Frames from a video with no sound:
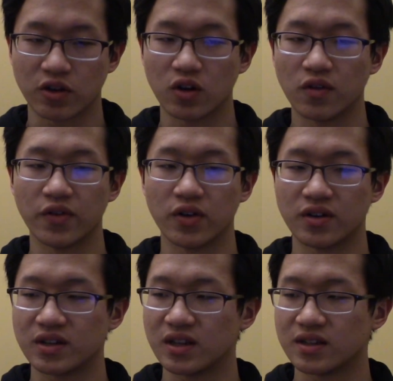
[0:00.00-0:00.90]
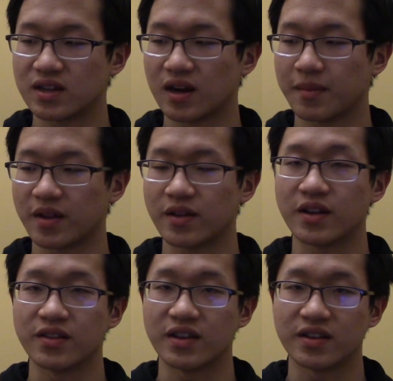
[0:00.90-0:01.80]
go over the entire method
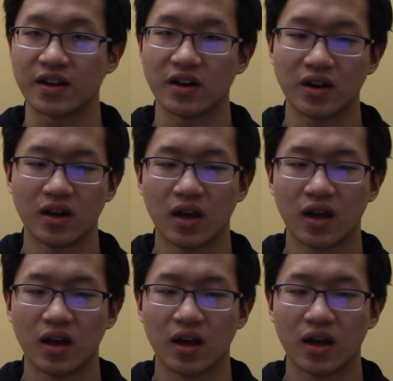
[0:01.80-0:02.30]
in detail.